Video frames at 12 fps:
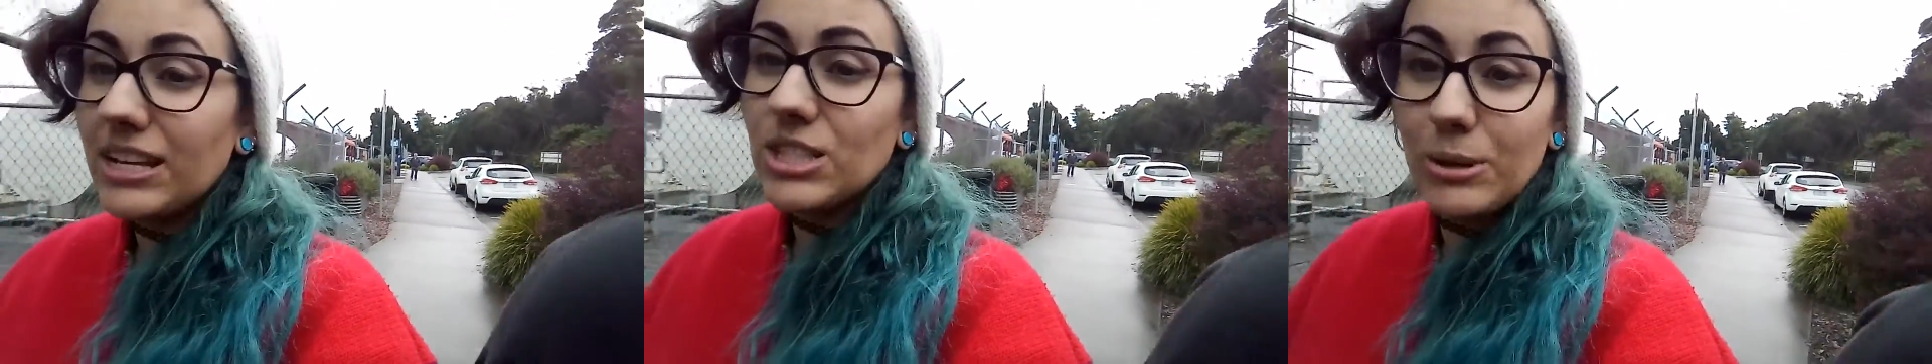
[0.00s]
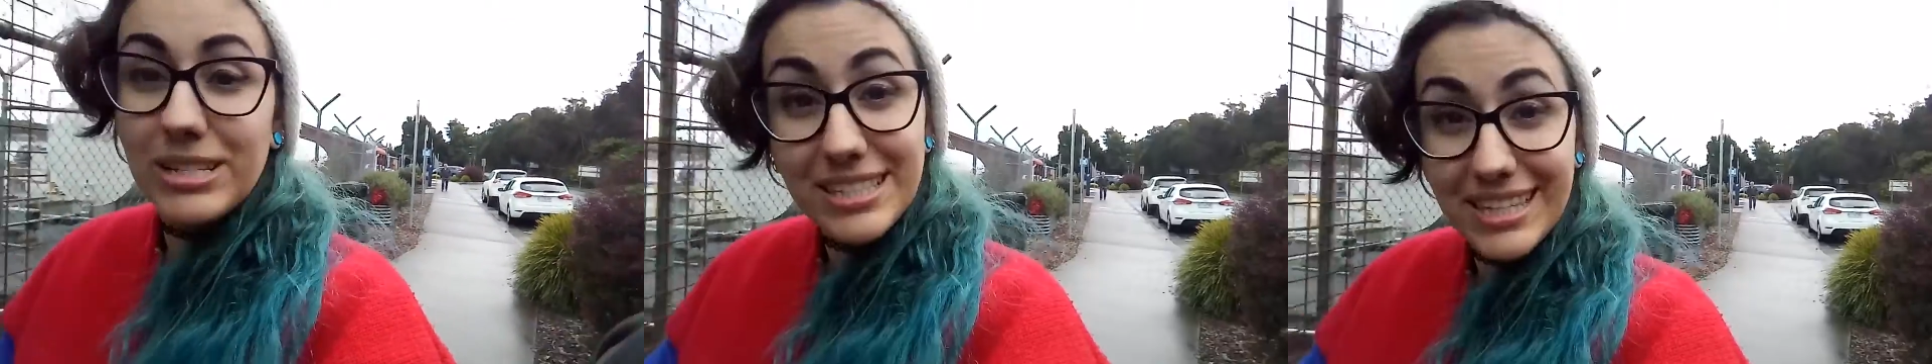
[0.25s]

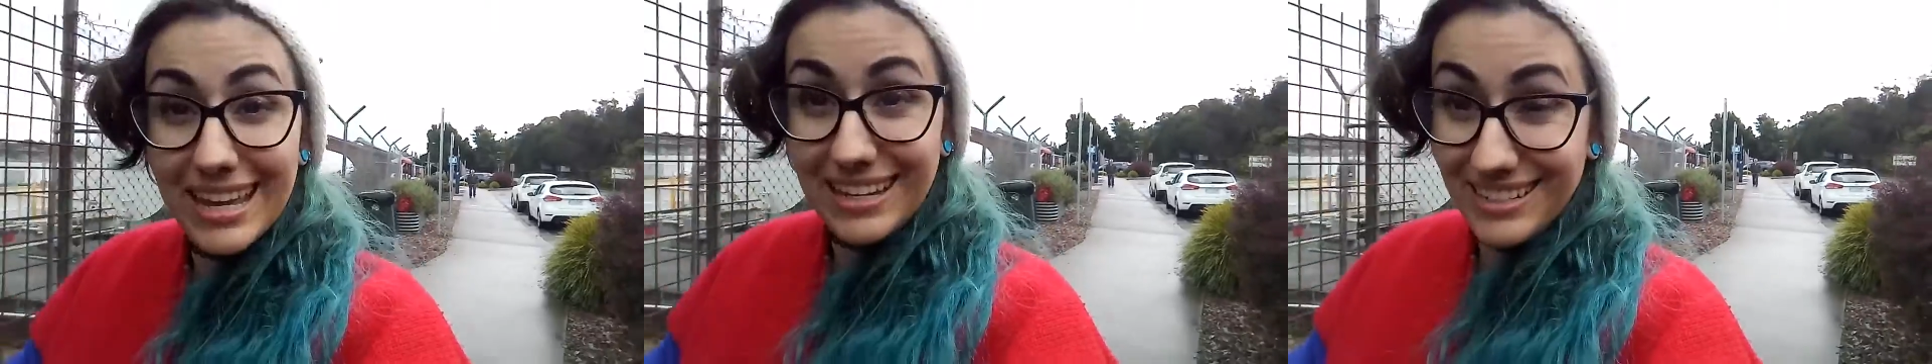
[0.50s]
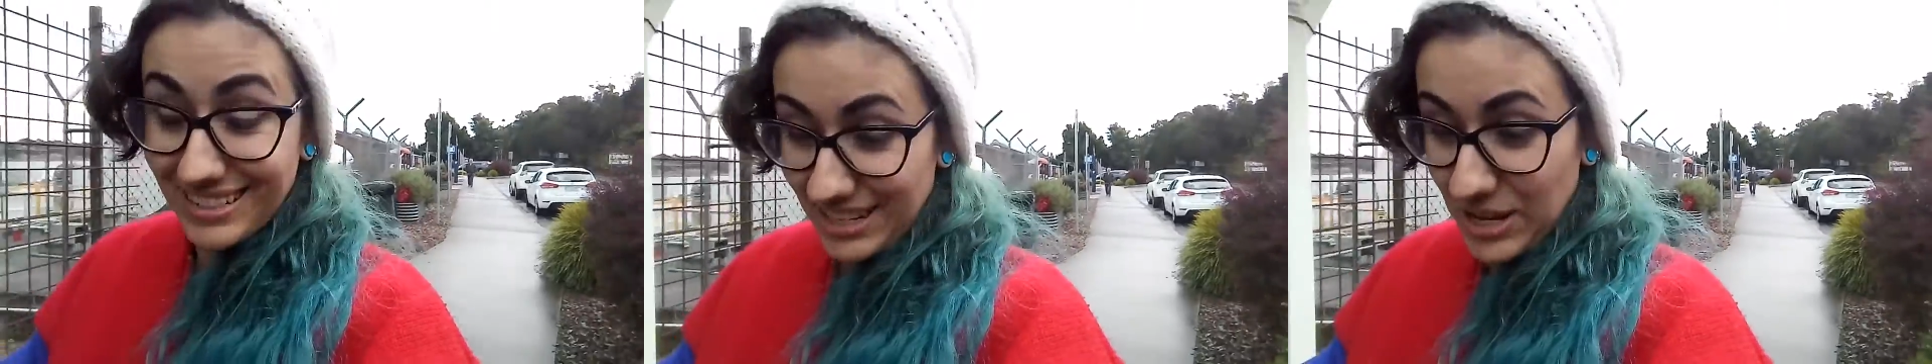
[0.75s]
So I
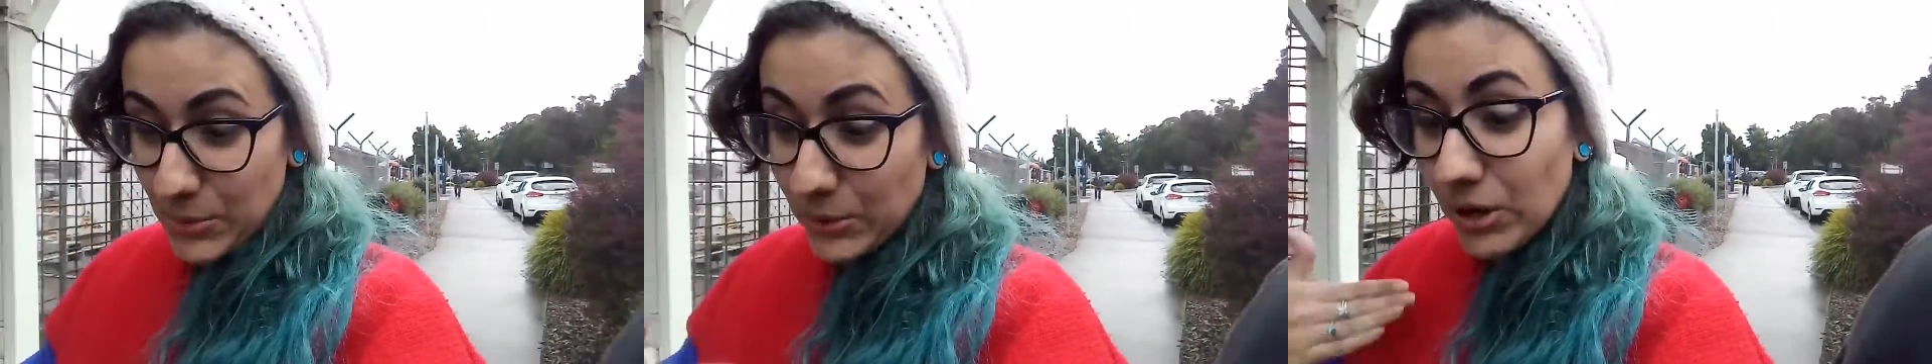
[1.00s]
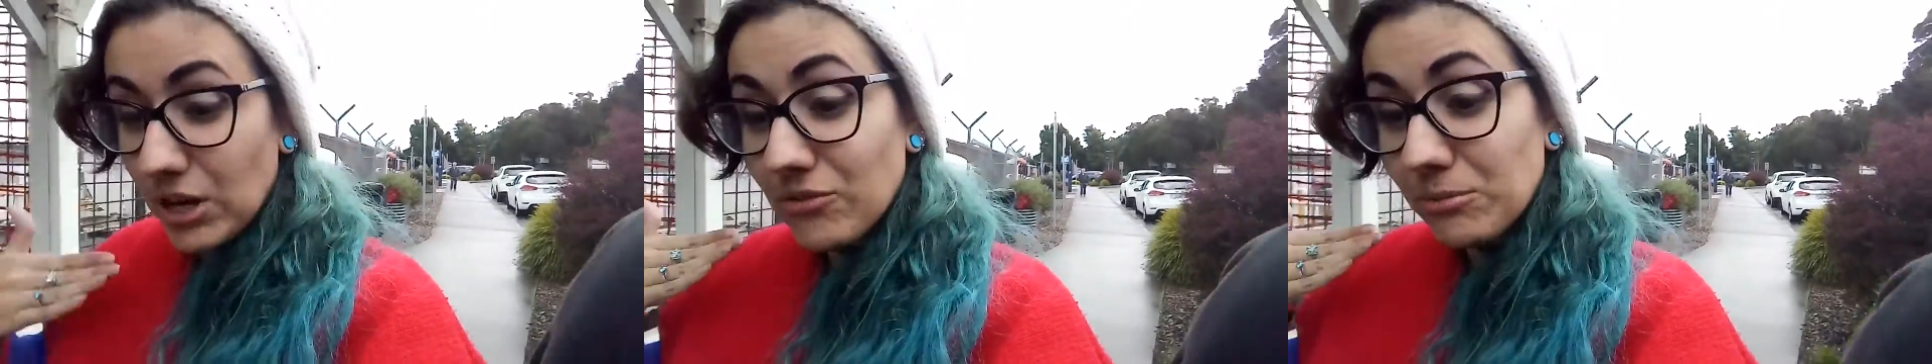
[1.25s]
said,
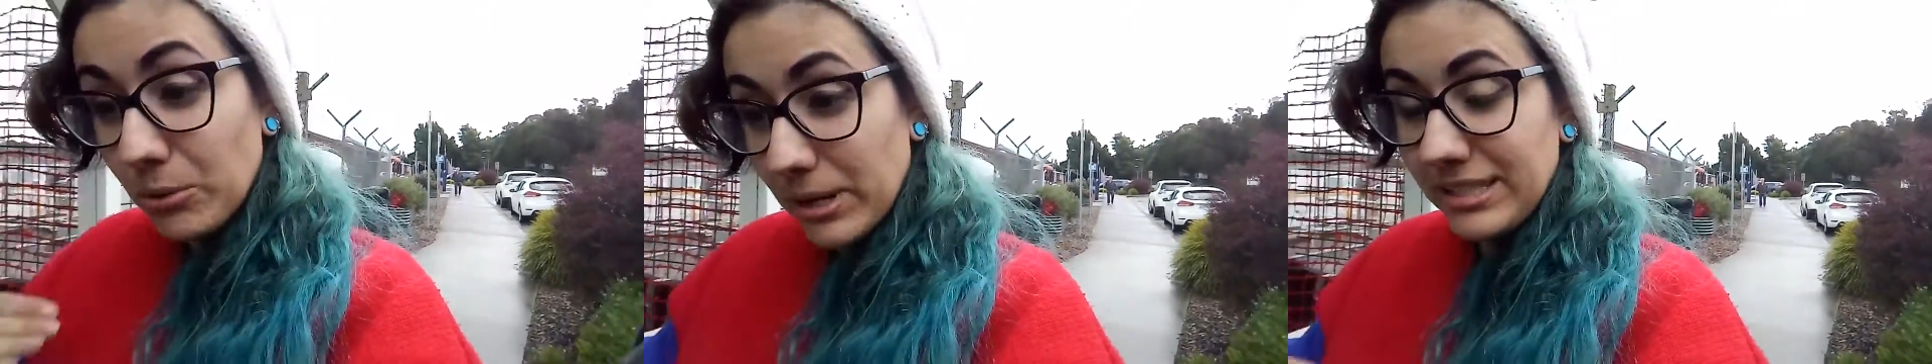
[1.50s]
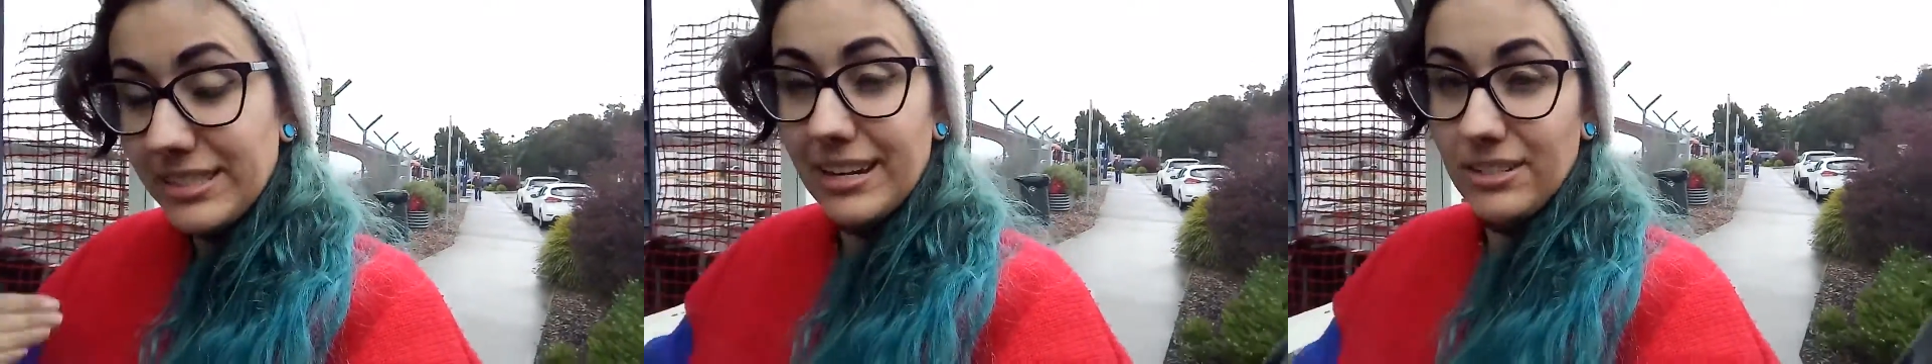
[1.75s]
we're going from
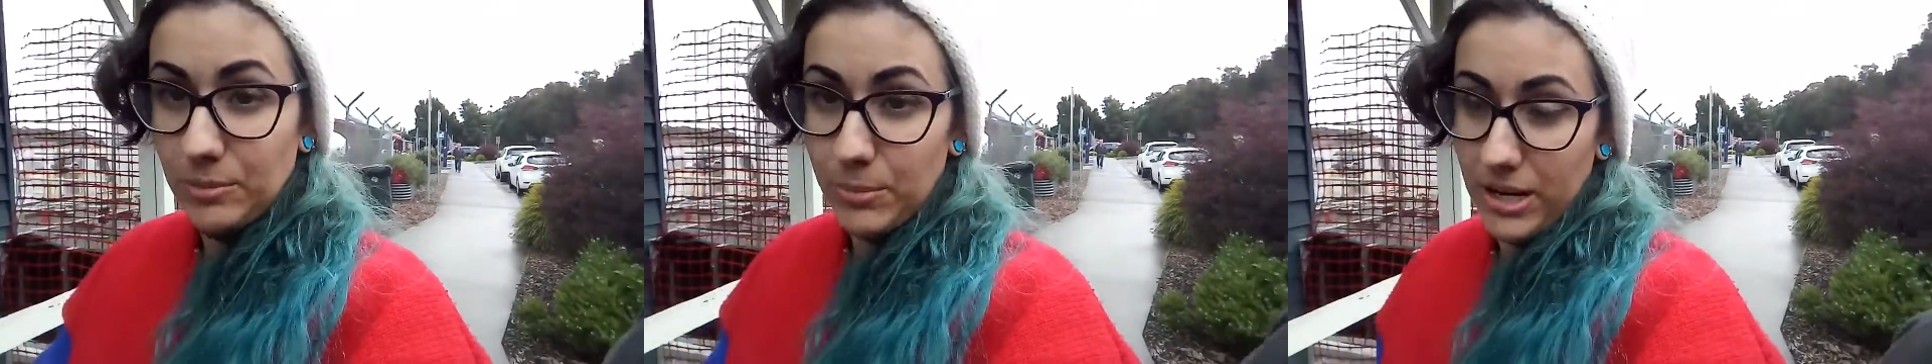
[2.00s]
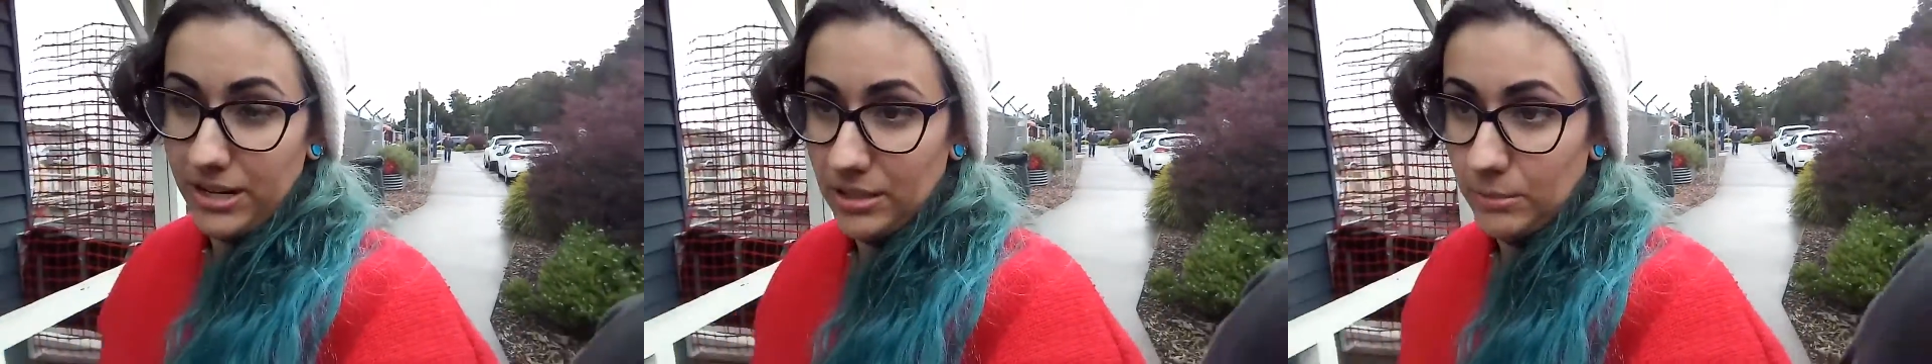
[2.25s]
Queenstown to
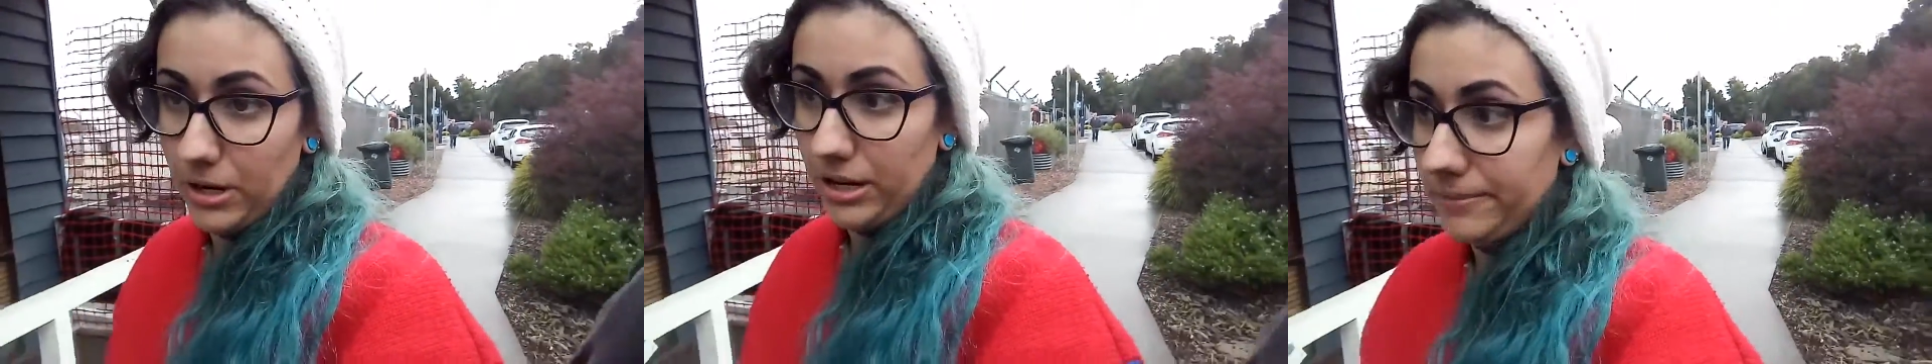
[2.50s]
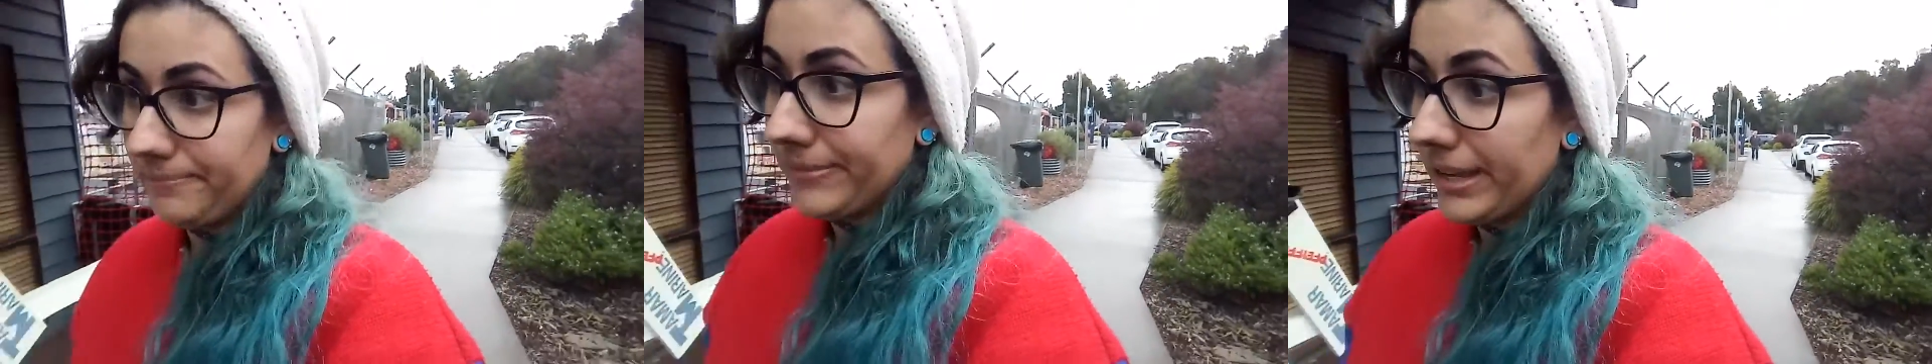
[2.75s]
Burnie tomorrow.